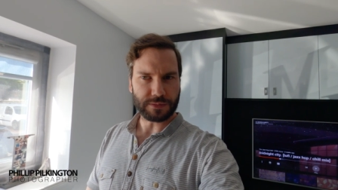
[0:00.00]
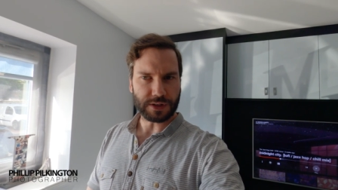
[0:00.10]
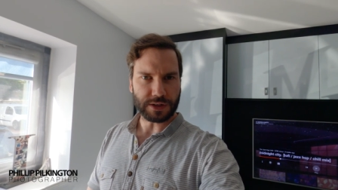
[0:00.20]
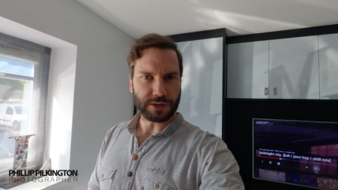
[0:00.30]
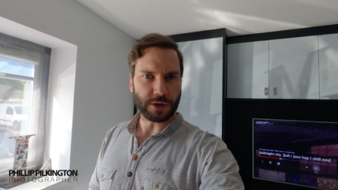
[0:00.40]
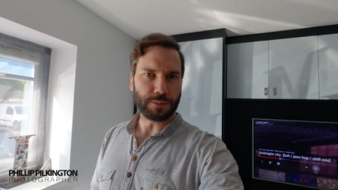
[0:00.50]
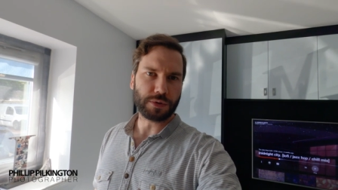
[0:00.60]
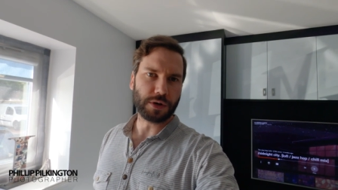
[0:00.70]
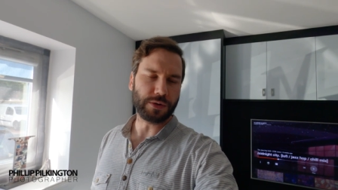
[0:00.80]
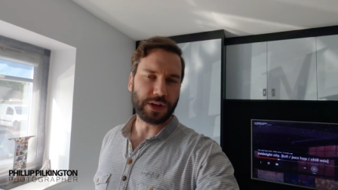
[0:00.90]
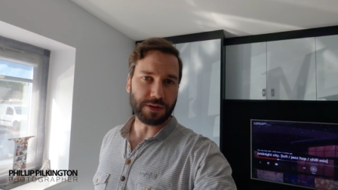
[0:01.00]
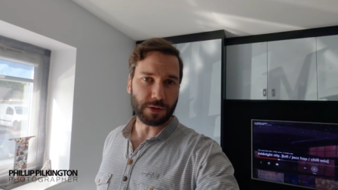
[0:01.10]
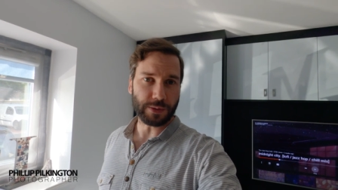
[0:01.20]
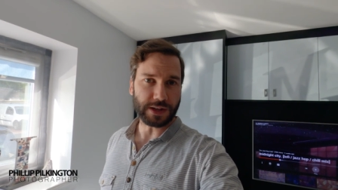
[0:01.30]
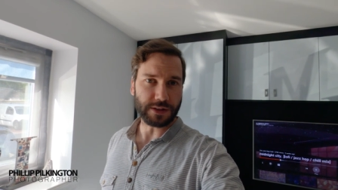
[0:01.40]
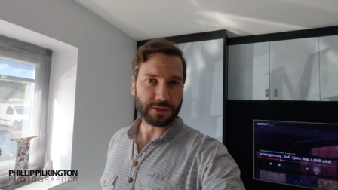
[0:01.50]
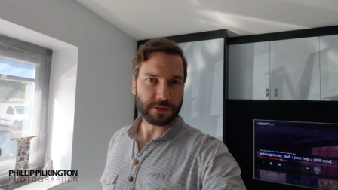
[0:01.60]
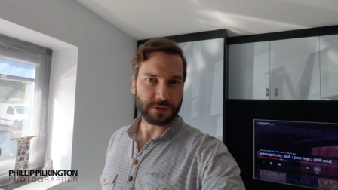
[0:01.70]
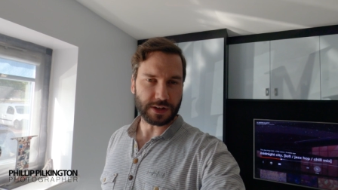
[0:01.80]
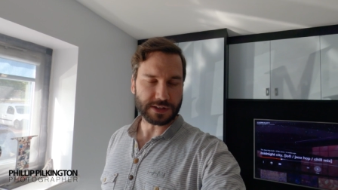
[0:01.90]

the GoPro Hero 8, so